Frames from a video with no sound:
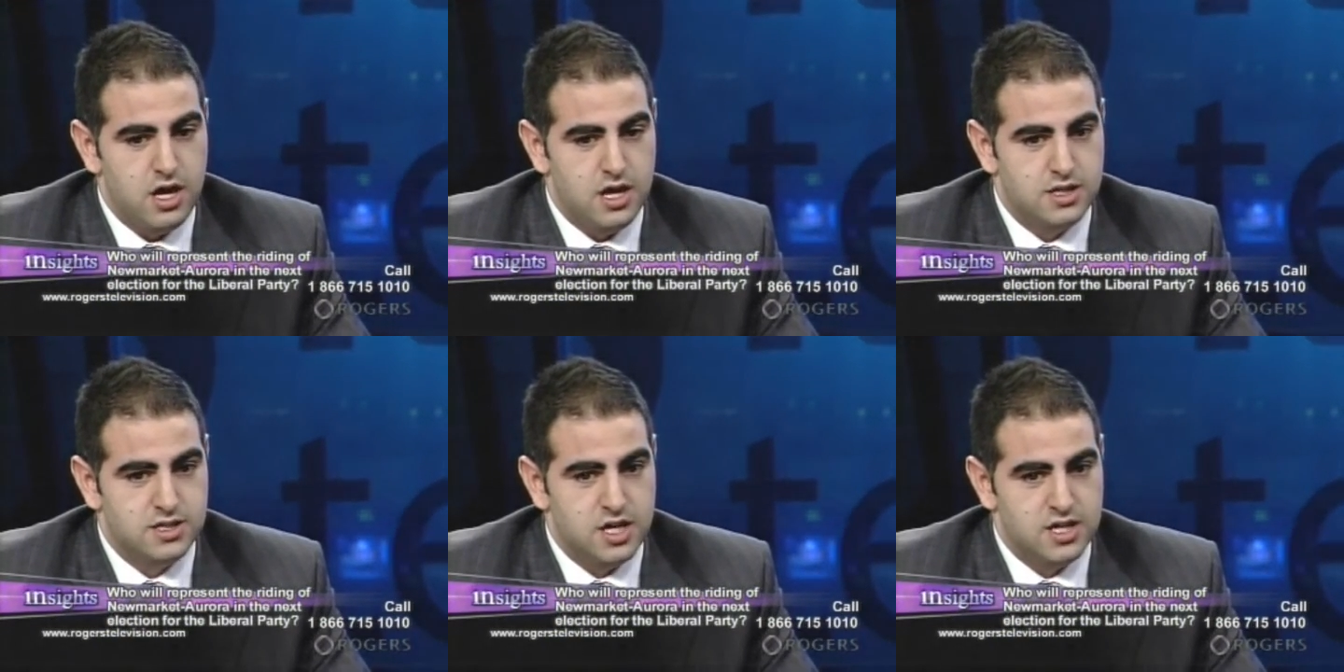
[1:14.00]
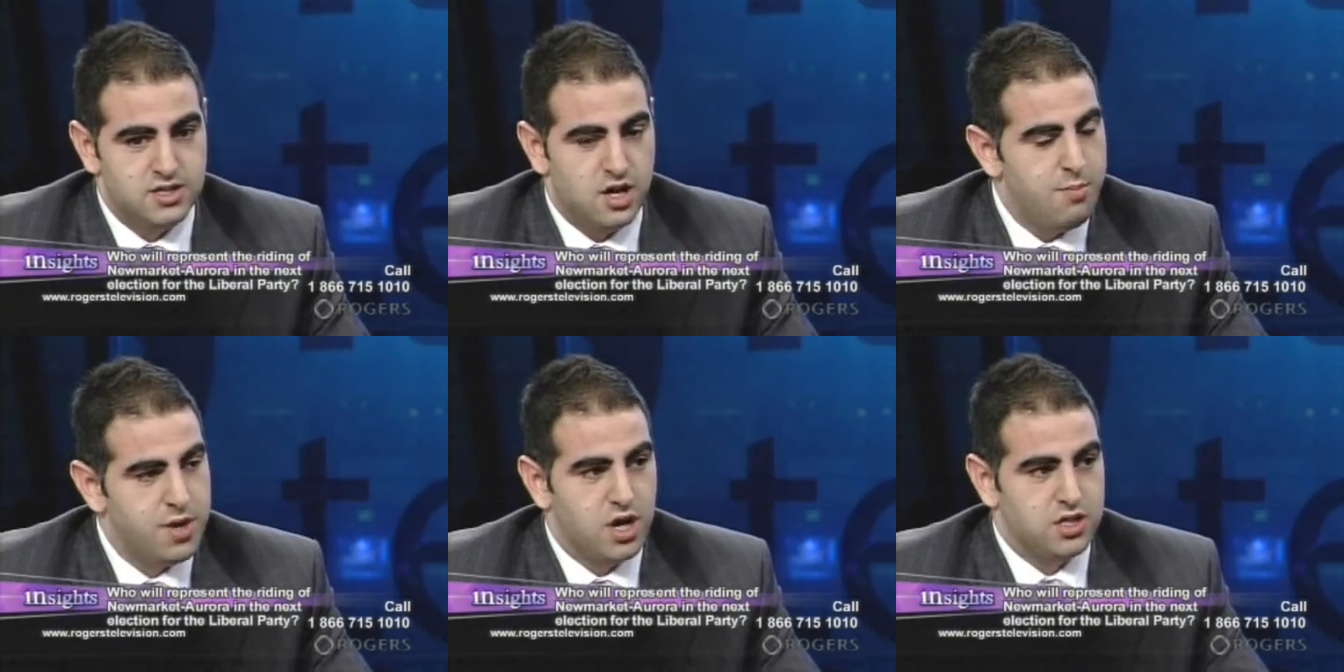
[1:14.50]
is
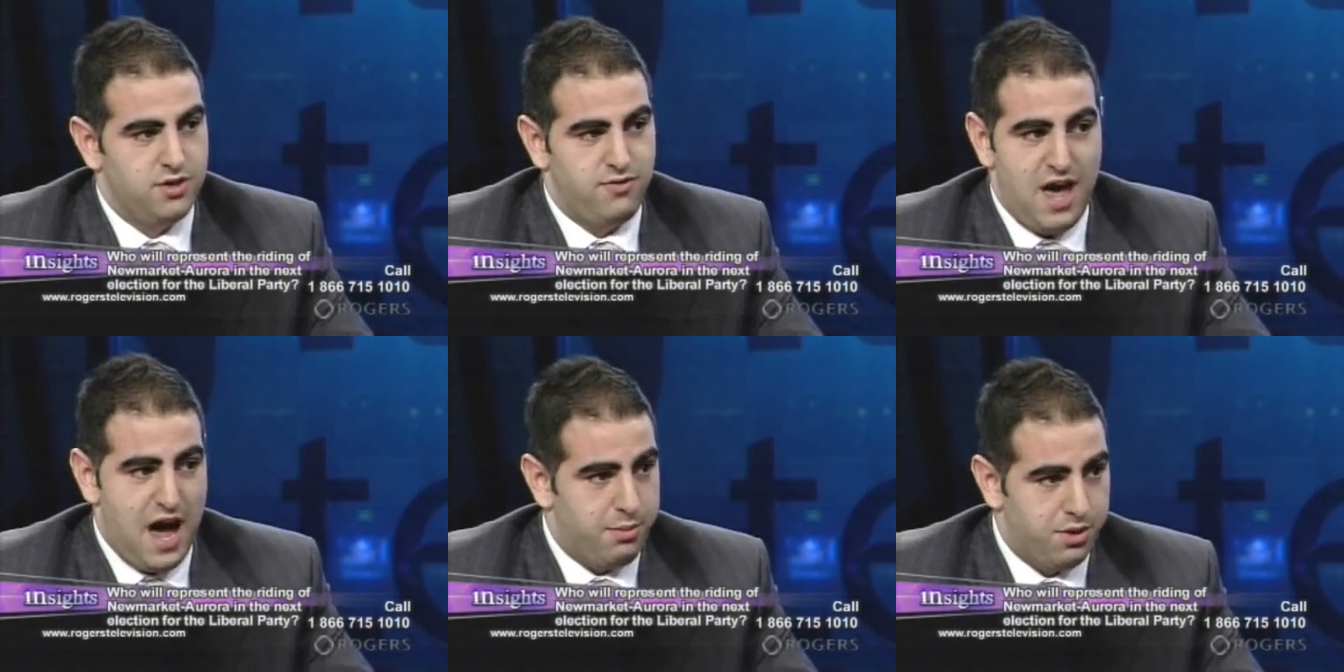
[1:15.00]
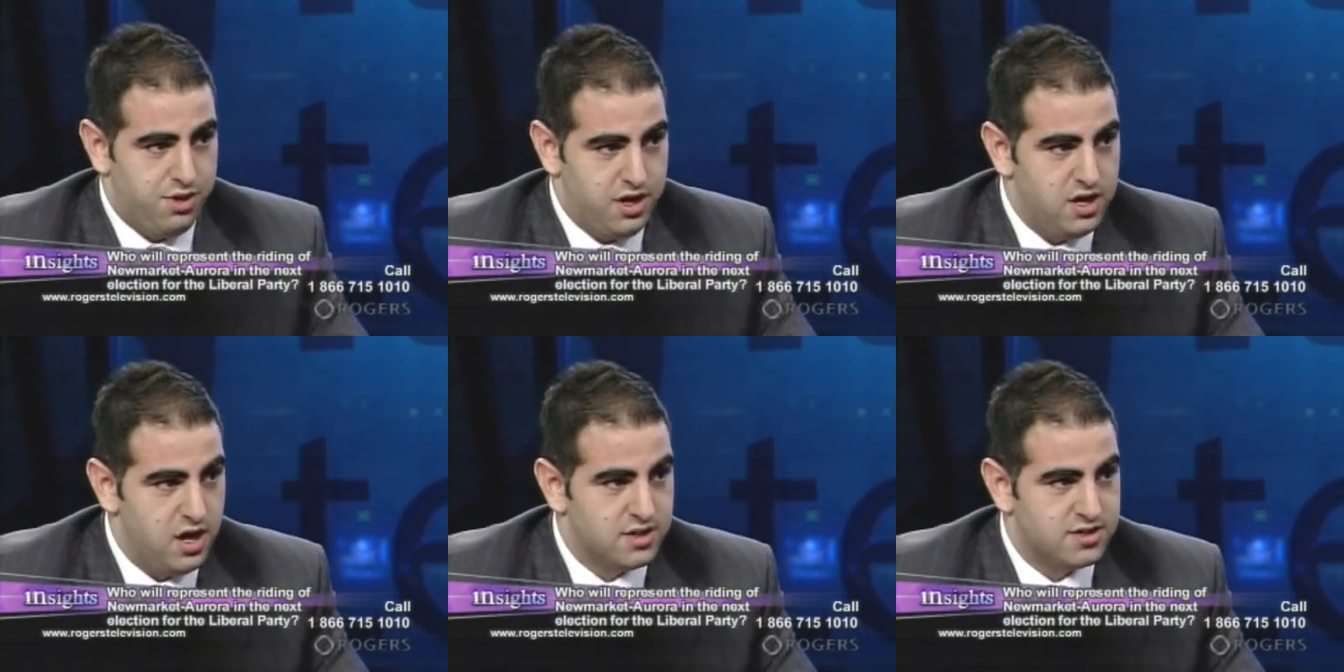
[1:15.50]
not because of
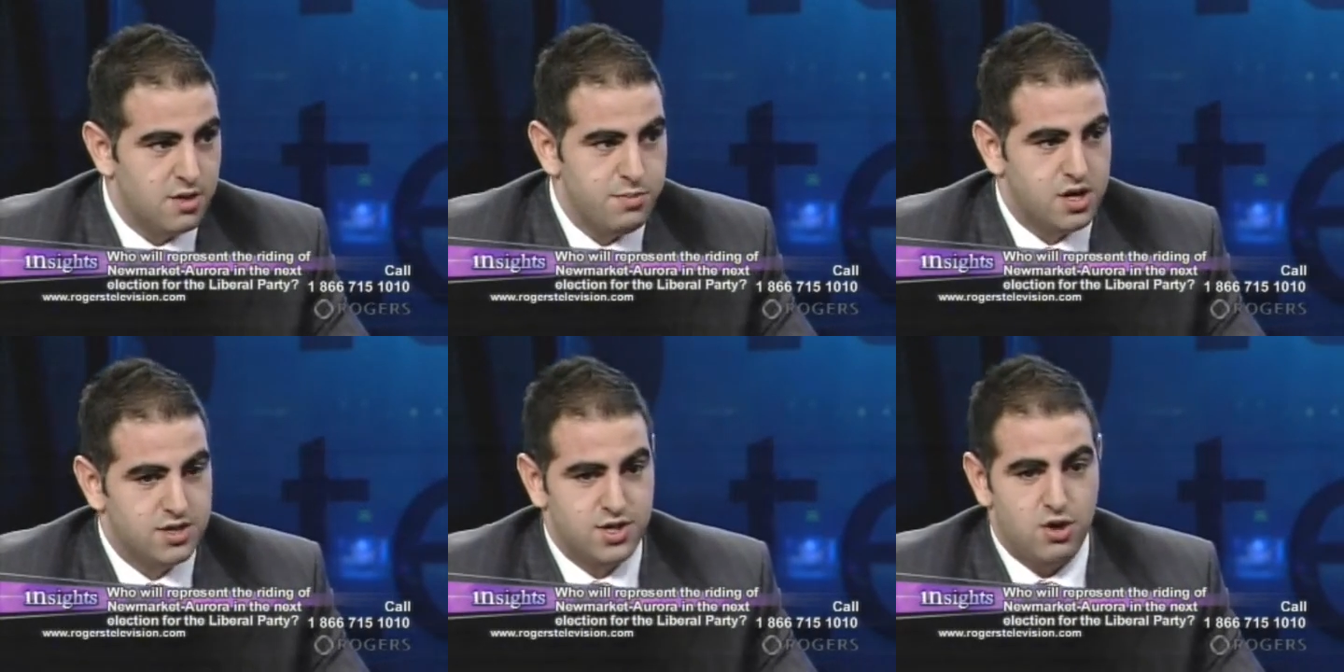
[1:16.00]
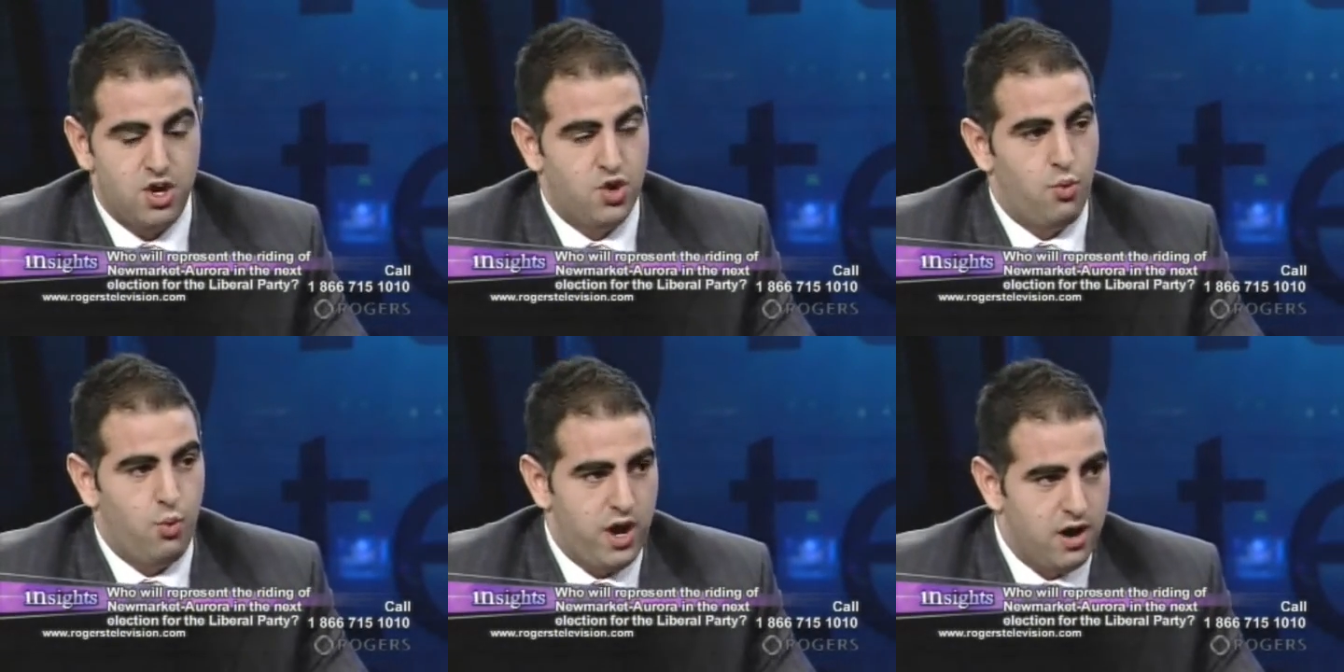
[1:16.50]
apathy, it's not because they're
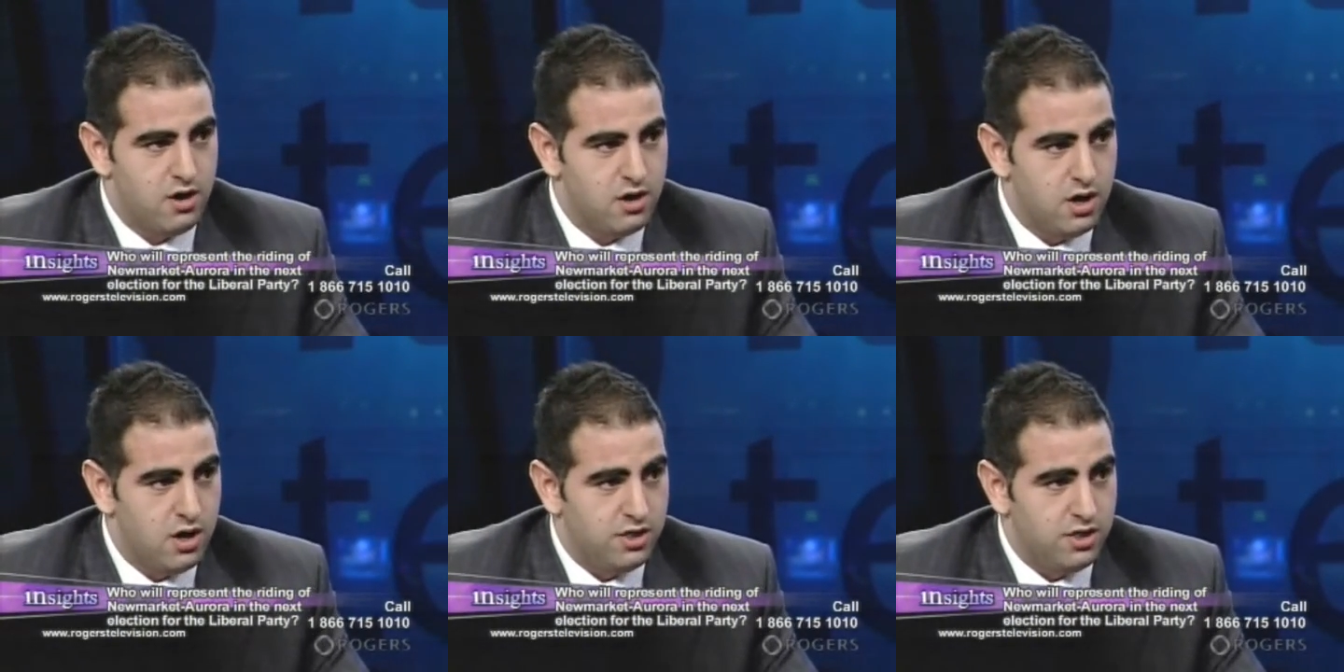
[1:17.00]
unaware.